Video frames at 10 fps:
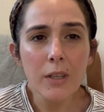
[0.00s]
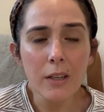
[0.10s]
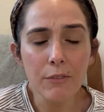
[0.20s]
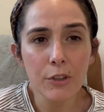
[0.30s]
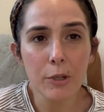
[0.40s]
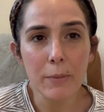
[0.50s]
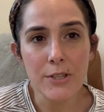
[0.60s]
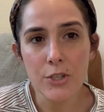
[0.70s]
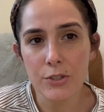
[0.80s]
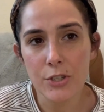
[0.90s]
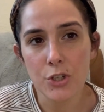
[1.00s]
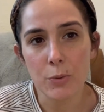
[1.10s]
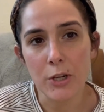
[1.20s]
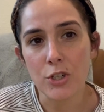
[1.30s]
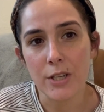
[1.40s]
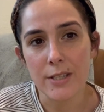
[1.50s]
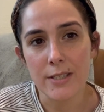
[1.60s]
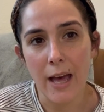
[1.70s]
If there have been certain situations